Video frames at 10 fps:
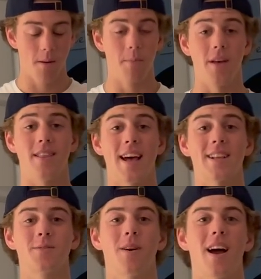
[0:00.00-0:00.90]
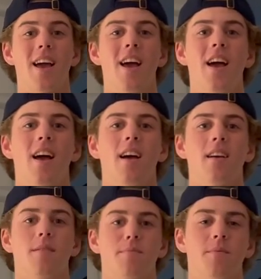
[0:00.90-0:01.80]
But yeah. that's oh, why, I have tons of
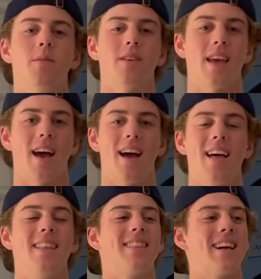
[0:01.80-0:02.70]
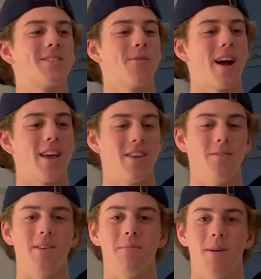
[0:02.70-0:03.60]
them. Well, yeah, that's why
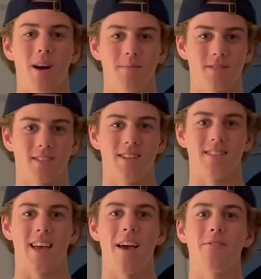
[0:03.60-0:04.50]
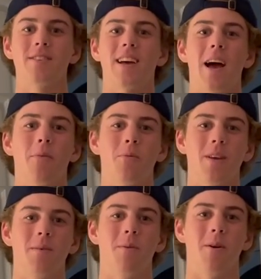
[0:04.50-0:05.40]
you need moms because every time
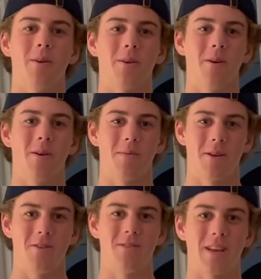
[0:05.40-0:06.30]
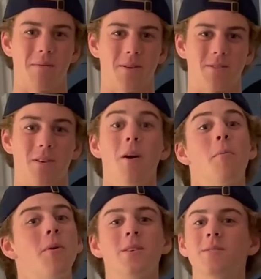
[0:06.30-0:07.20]
we moan and groan about you taking a picture,
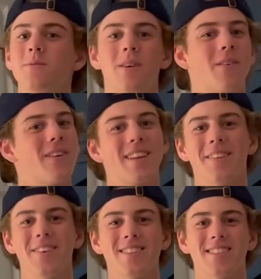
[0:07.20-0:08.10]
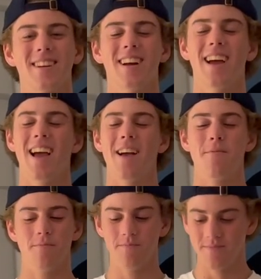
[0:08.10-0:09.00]
oh boys, I want to get a mm-hmm, picture.
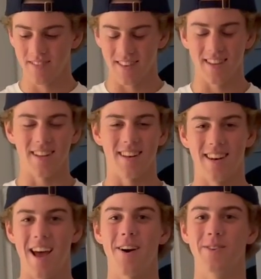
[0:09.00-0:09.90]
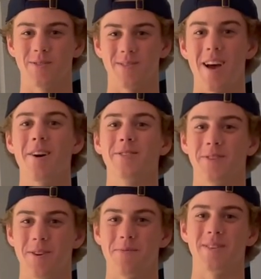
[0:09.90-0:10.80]
Mm-hmm, mm-hmm. Now, now, you're was, happy. Now is
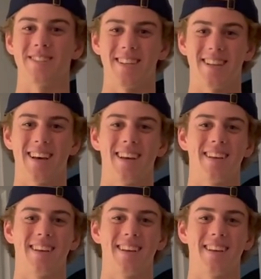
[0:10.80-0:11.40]
where you appreciate that.